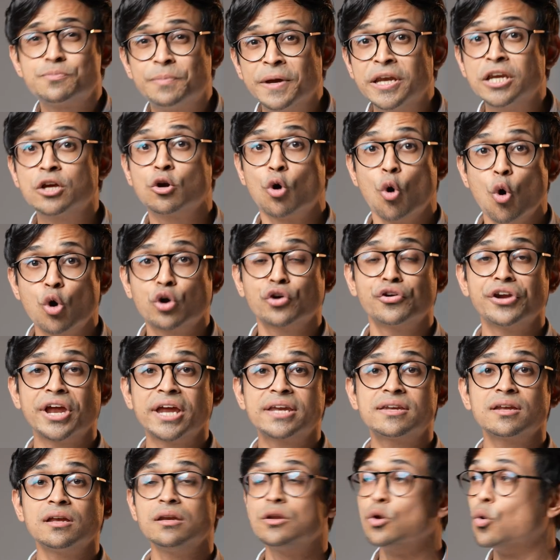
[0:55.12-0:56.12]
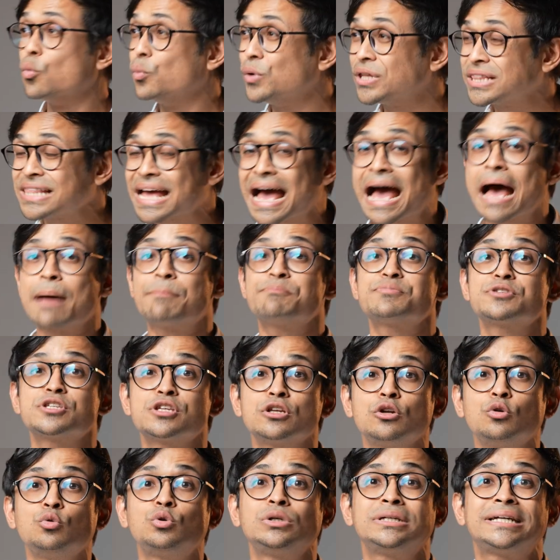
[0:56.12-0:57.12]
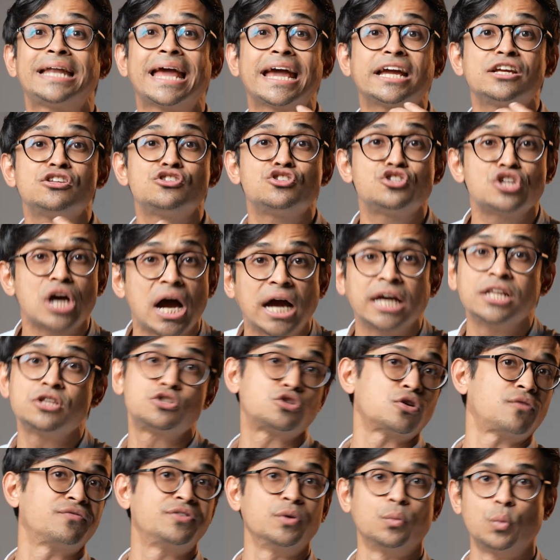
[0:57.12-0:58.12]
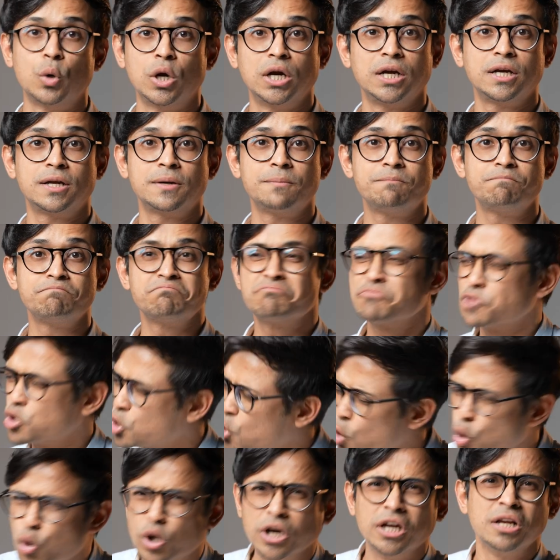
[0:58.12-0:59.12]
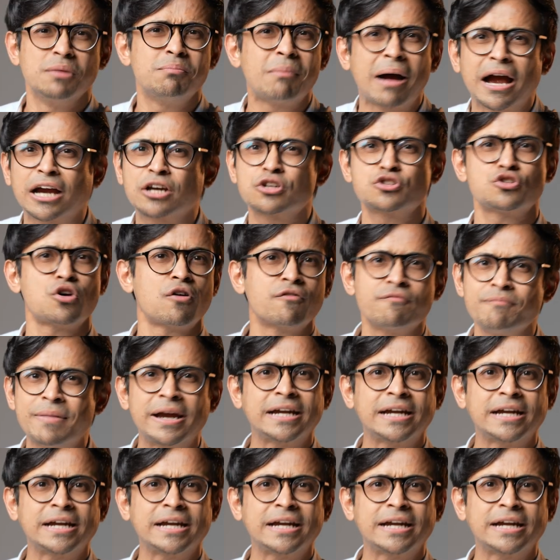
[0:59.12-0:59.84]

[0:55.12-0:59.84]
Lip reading: been co-created with absolute tech giants of the world. Google, Microsoft,